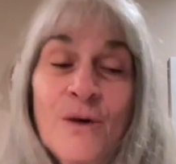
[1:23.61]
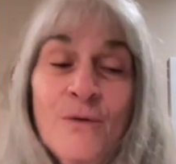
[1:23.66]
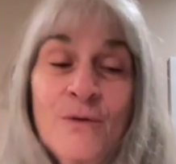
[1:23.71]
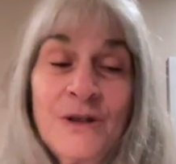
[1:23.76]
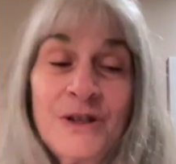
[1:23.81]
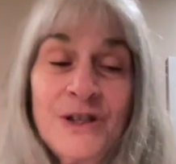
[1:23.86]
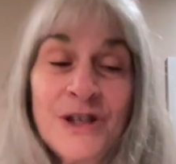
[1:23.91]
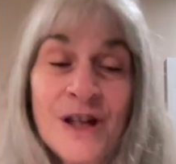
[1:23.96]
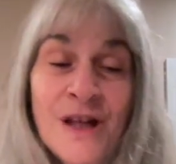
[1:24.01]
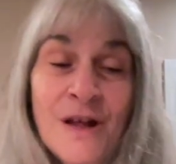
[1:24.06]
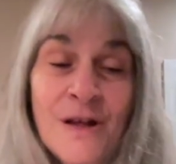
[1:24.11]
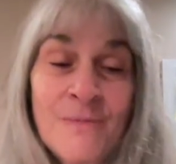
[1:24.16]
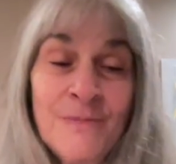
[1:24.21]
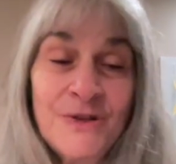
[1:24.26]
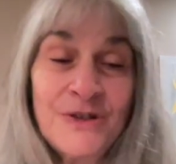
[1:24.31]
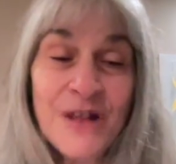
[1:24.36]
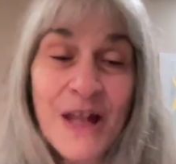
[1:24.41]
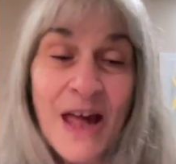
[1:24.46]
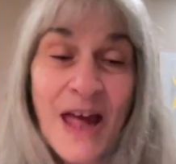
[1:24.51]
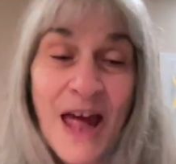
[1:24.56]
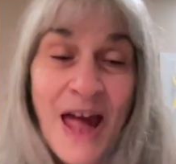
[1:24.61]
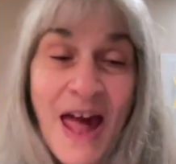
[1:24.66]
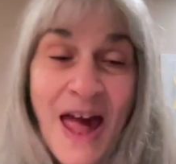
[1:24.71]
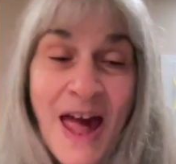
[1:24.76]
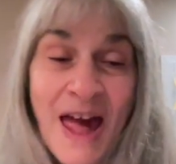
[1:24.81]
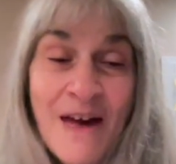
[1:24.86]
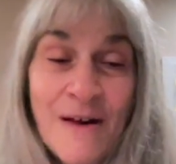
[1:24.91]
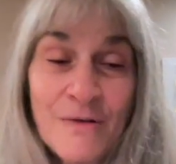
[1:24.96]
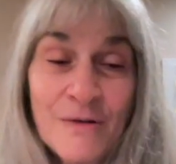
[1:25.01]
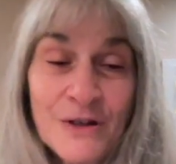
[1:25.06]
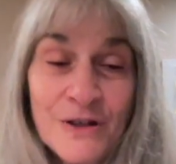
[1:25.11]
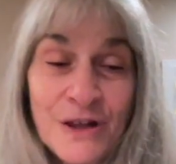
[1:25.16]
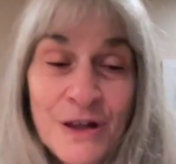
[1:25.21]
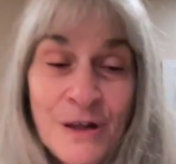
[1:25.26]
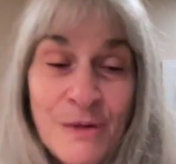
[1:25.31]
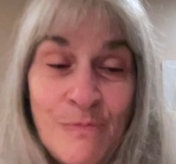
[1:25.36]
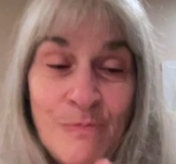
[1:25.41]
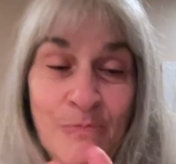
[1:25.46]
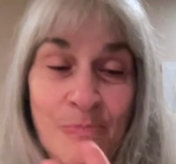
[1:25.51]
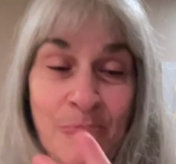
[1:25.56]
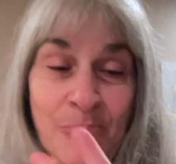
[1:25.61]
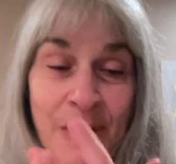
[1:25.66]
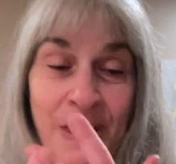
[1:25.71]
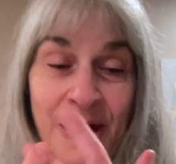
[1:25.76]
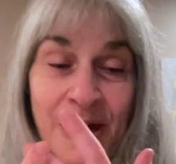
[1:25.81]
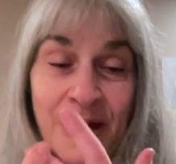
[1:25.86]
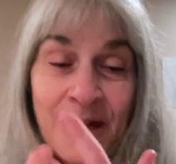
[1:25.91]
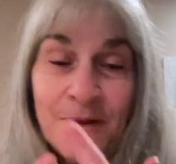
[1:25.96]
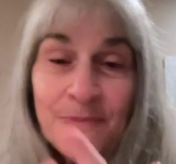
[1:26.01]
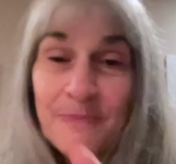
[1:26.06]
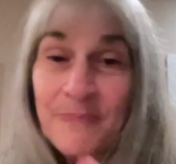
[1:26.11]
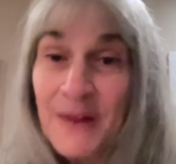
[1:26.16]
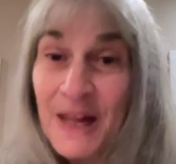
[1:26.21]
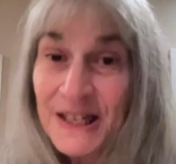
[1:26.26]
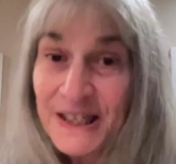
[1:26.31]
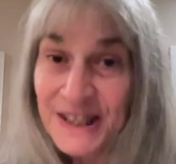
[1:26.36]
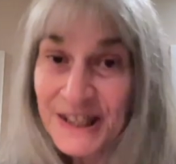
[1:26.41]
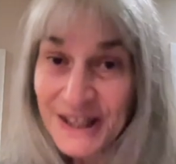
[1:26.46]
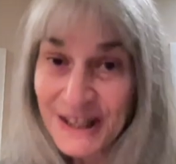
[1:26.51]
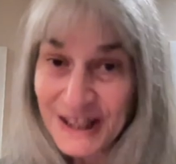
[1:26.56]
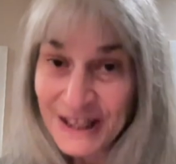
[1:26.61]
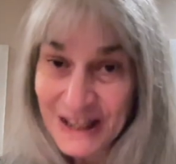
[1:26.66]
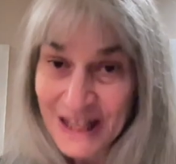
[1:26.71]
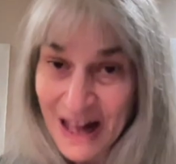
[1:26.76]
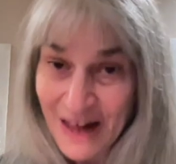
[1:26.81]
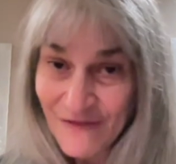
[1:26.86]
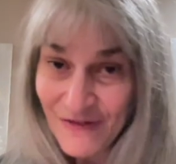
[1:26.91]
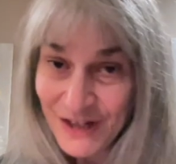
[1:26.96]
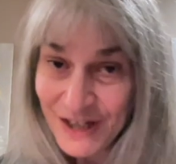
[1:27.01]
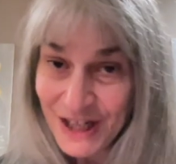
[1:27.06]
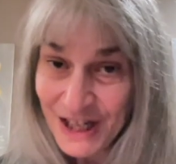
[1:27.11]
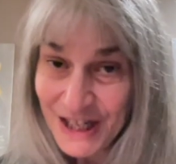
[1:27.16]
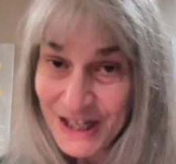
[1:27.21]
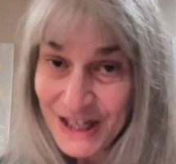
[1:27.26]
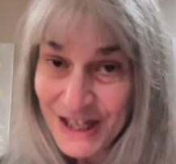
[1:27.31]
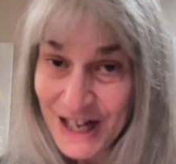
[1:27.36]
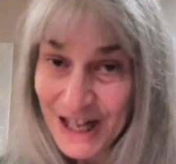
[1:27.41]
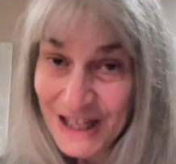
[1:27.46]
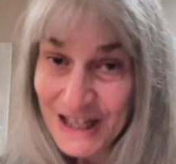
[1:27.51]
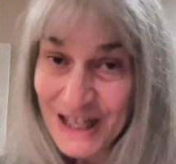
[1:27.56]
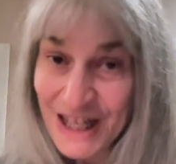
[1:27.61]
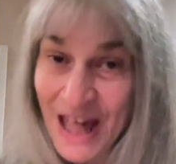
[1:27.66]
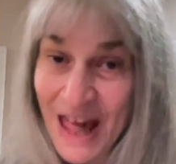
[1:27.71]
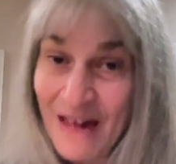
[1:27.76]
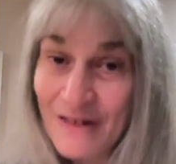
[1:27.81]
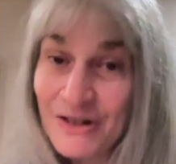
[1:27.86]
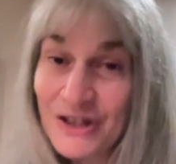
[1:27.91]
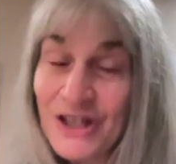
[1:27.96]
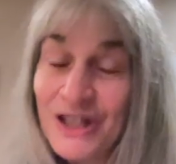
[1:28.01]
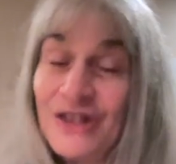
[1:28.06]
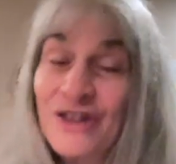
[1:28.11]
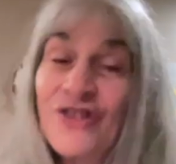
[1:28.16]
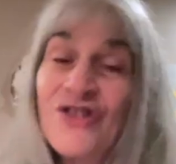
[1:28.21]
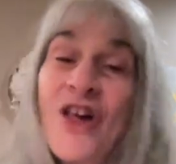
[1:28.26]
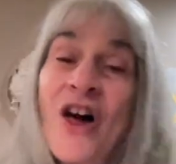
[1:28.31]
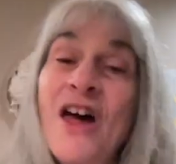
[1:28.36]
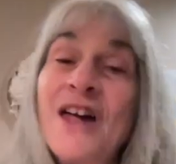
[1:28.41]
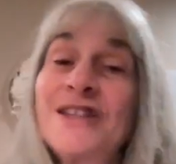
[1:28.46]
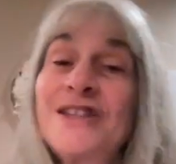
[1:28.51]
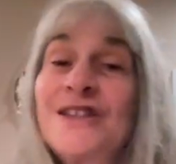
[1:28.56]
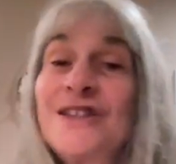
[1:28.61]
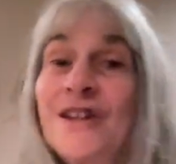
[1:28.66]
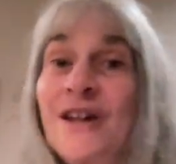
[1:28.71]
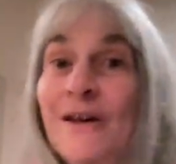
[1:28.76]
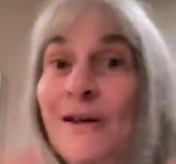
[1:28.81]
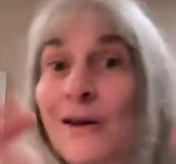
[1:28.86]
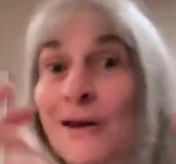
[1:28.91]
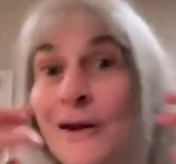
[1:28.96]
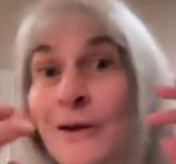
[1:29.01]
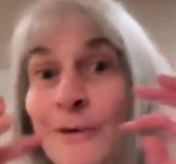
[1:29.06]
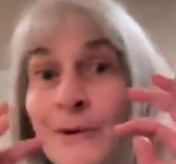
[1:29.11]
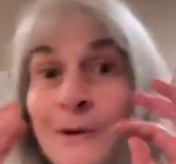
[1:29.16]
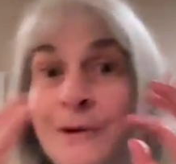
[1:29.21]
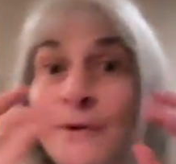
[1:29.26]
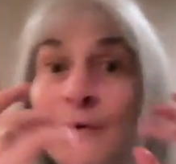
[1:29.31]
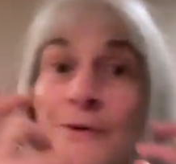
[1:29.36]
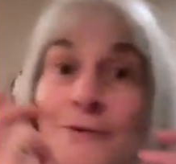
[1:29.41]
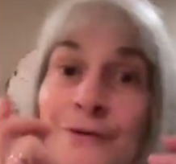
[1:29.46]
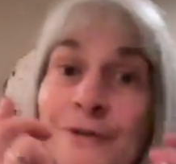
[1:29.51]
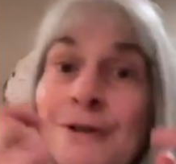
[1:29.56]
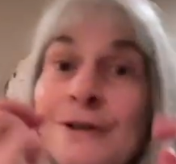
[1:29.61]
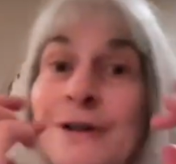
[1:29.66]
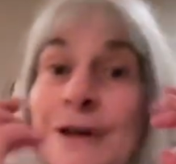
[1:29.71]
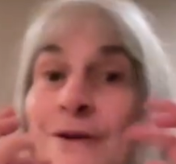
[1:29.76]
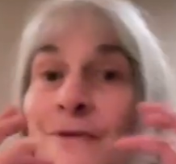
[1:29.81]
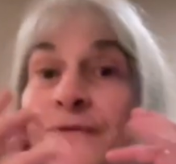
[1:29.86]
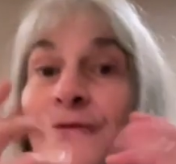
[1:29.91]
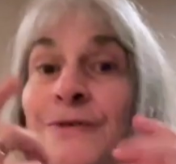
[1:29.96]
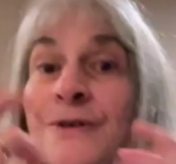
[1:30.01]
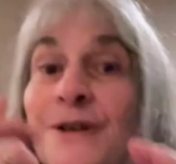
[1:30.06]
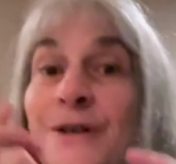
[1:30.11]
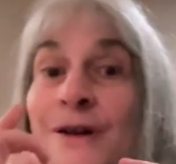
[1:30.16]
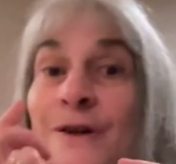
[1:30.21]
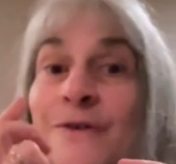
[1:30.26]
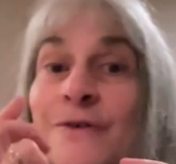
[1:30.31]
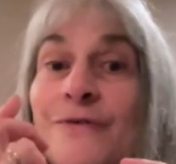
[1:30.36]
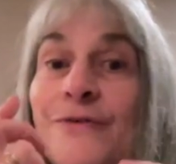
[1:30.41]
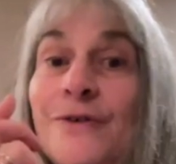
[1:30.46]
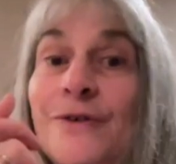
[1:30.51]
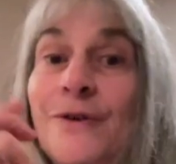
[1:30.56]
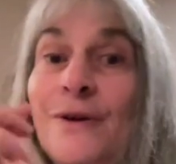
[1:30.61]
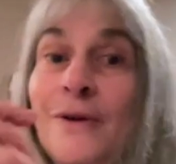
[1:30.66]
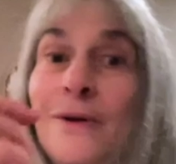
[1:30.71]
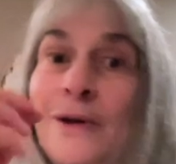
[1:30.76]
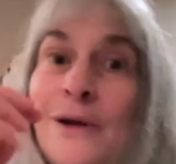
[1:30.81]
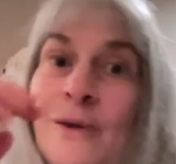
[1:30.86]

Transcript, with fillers: which comes out to be seventy-six thousand thoughts going over and over and over,